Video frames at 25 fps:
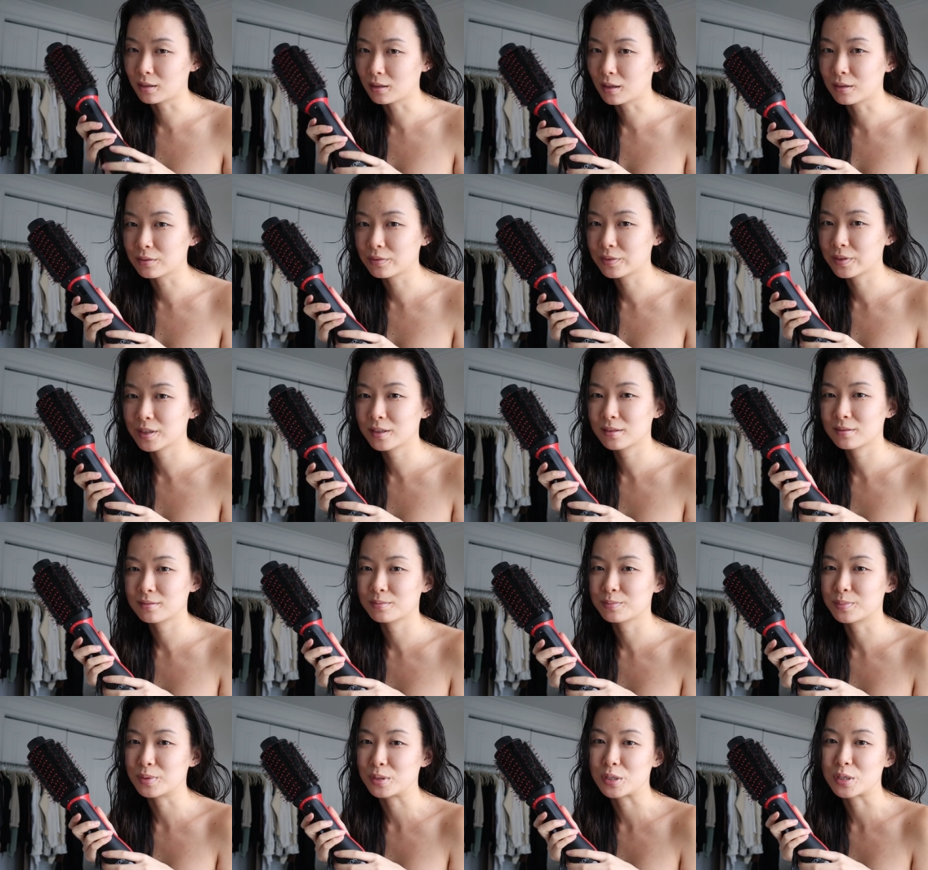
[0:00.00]
I love
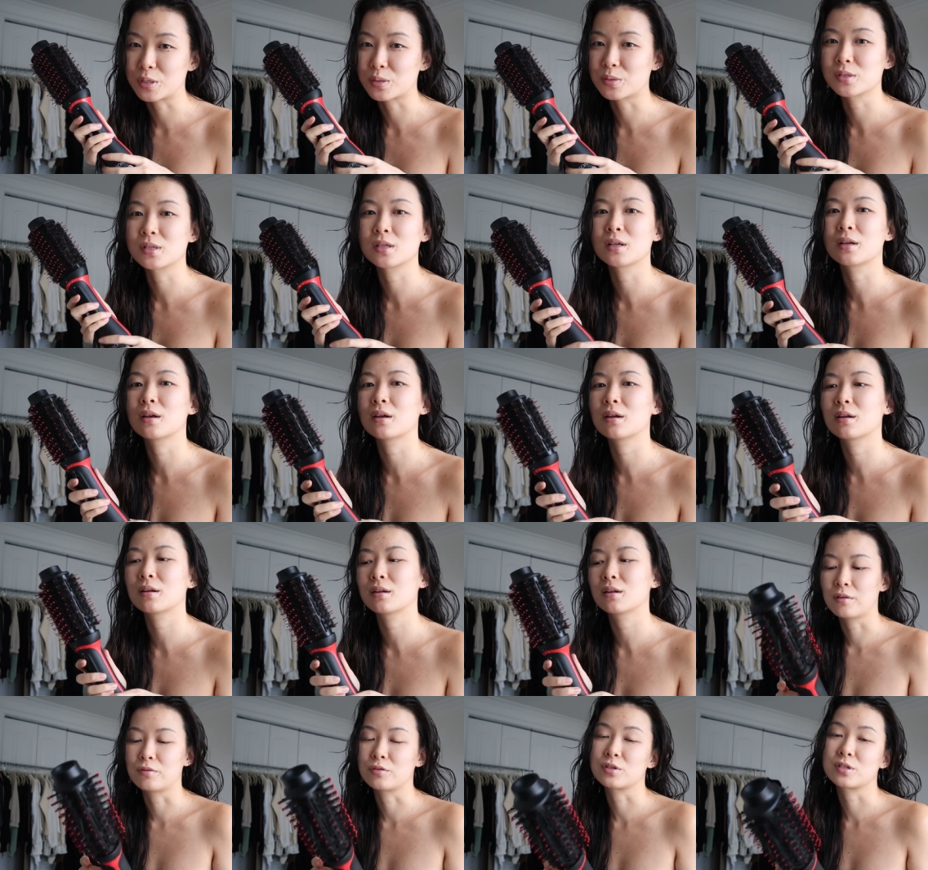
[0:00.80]
it. Been using
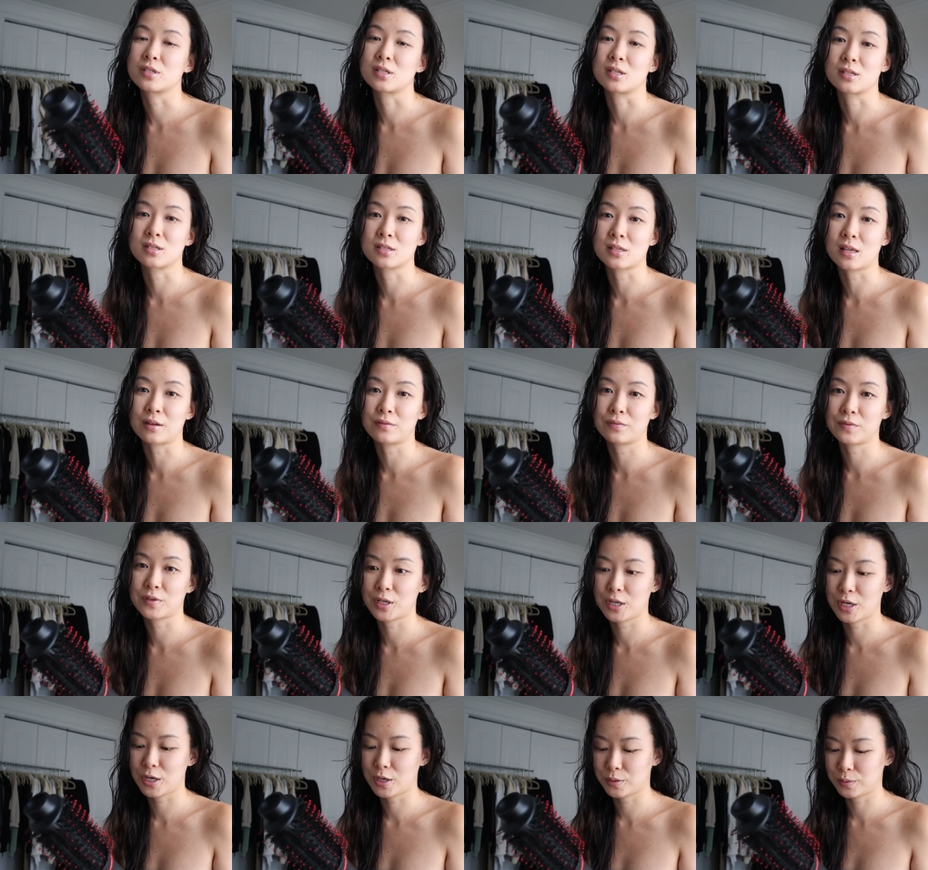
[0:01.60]
it ever since that
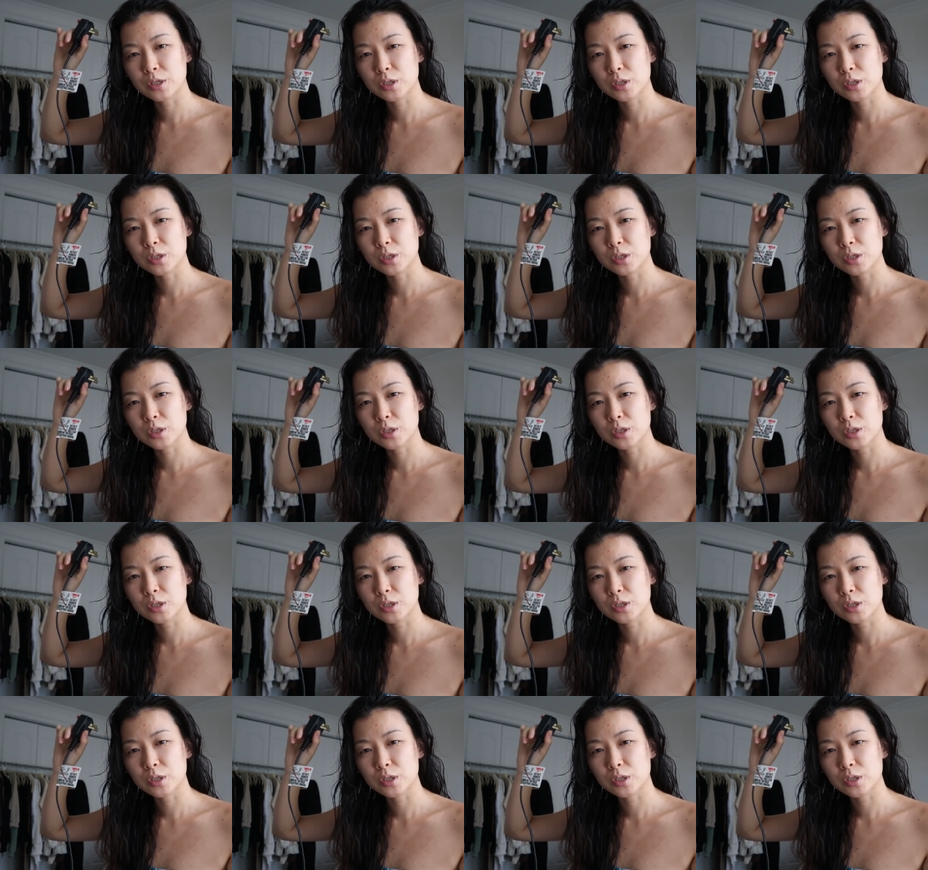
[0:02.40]
video.